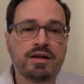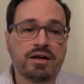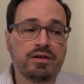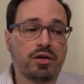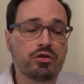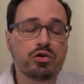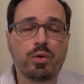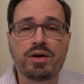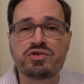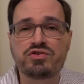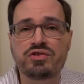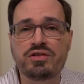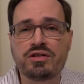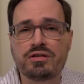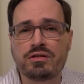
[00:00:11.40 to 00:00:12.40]
Another
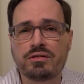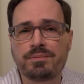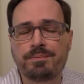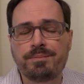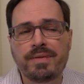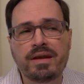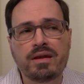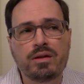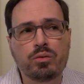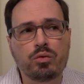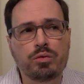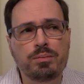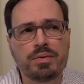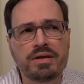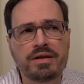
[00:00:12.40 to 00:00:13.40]
question here
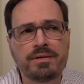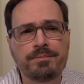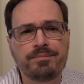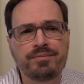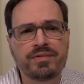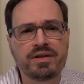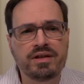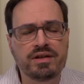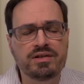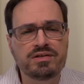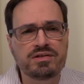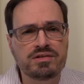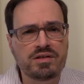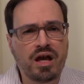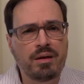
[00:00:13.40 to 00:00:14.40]
would be,
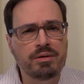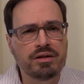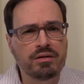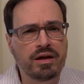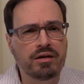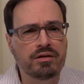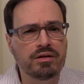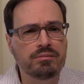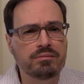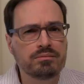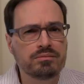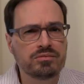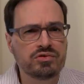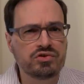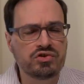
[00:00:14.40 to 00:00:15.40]
is Tomi Lahren
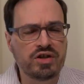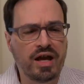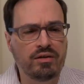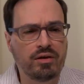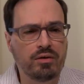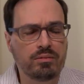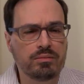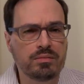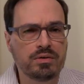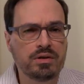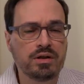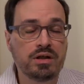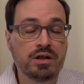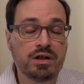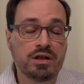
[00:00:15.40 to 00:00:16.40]
shallow?
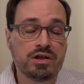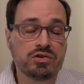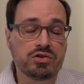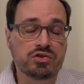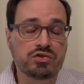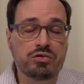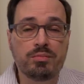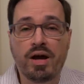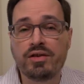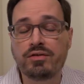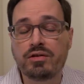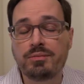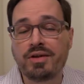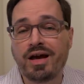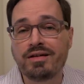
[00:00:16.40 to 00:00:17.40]
Just a
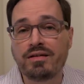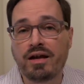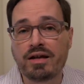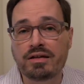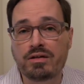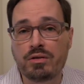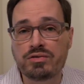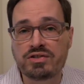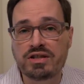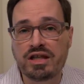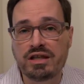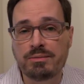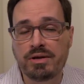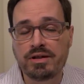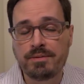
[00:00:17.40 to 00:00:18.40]
reminder, I'm not diagnosing
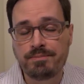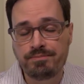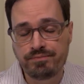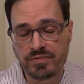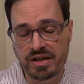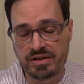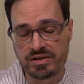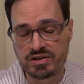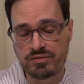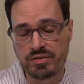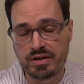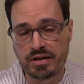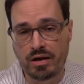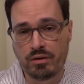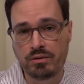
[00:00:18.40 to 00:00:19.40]
anybody in this
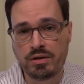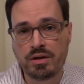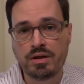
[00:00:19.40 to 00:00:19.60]
video,